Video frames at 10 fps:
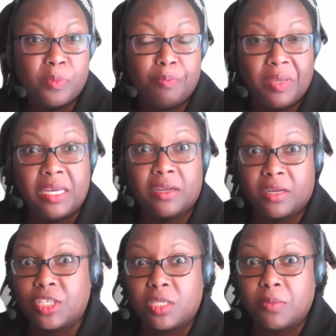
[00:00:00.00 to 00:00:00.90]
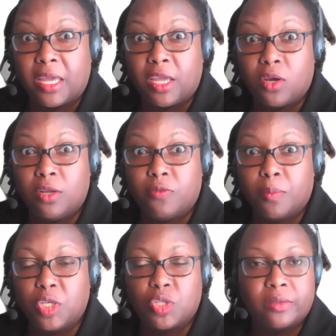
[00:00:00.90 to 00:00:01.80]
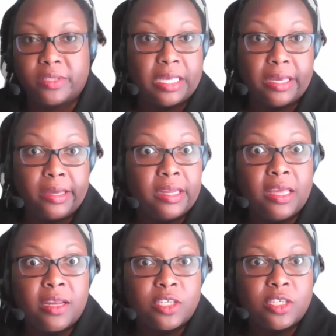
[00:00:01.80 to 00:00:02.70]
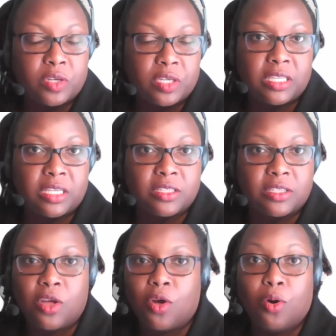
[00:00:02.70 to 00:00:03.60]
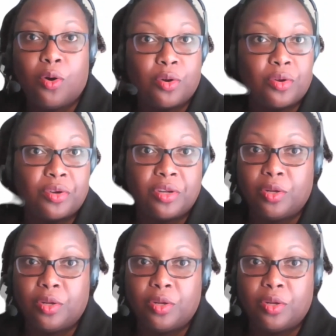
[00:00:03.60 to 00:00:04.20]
being reached by your information, say in English, for instance, or